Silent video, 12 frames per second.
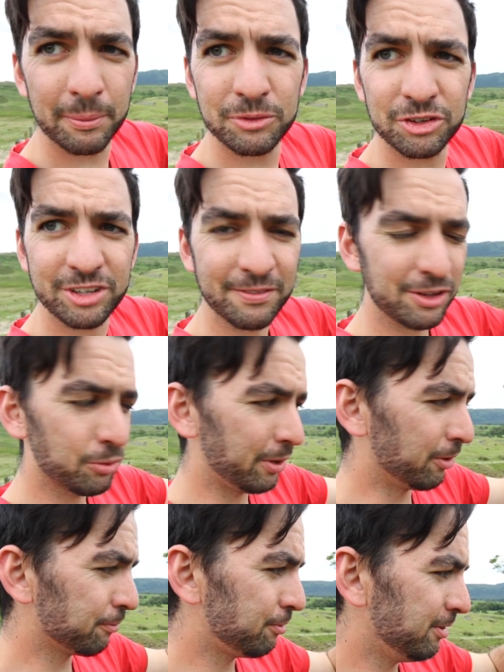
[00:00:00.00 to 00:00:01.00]
I'm just having a
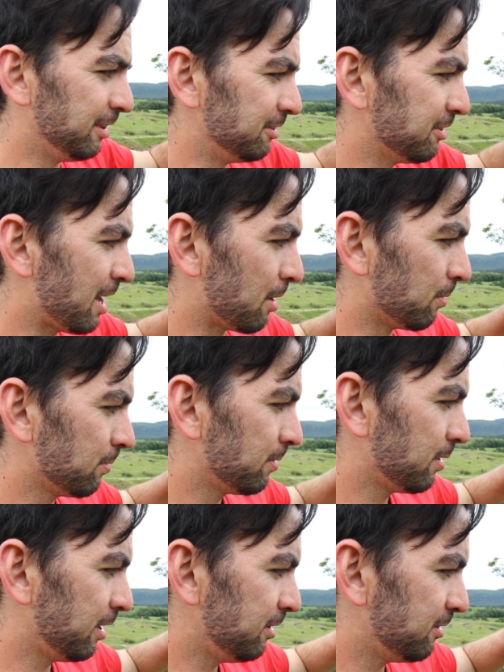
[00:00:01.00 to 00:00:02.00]
quick look through these now,
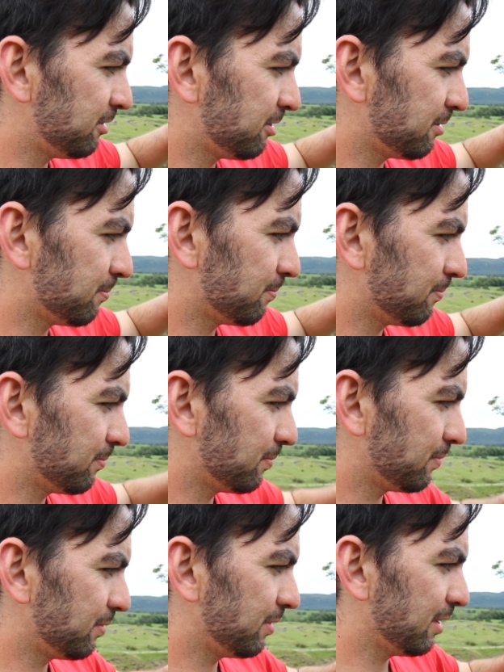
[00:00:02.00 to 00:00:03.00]
and
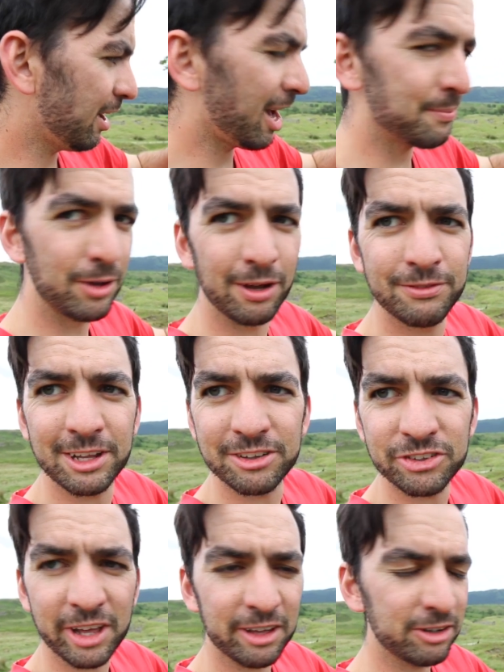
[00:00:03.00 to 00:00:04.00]
I moved it
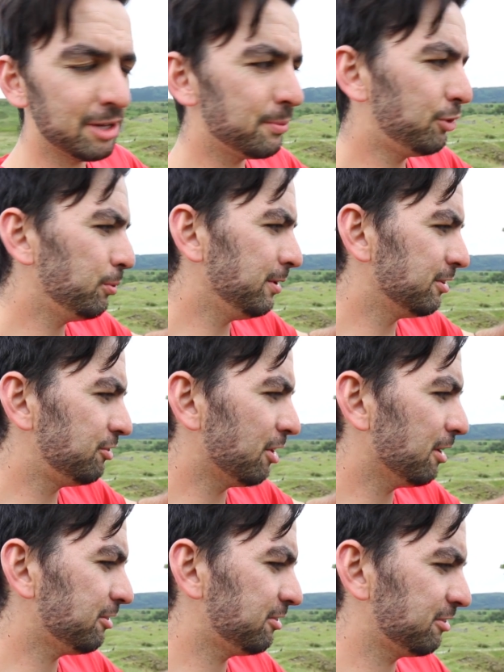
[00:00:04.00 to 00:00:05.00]
slightly in between the
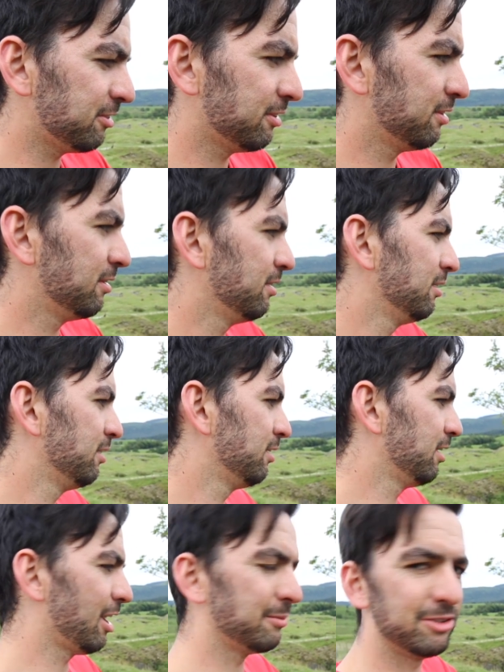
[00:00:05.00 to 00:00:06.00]
shots.
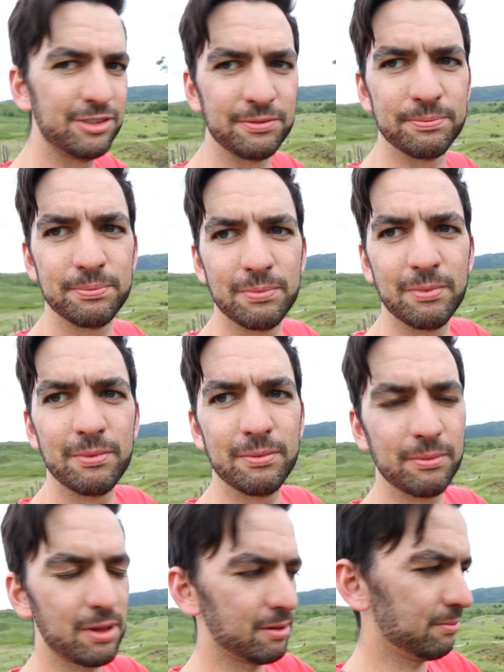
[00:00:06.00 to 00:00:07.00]
I must have
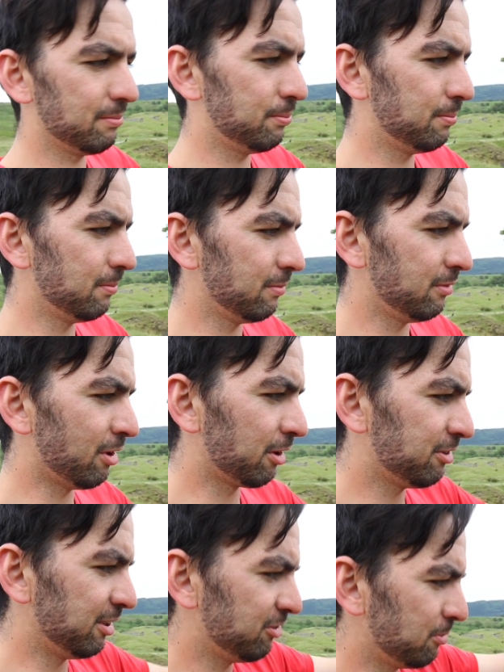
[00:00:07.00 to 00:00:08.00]

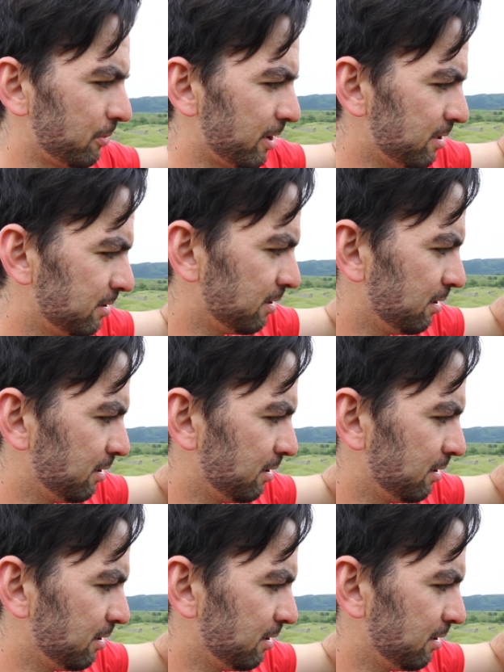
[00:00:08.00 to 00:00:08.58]
knocked it somewhere.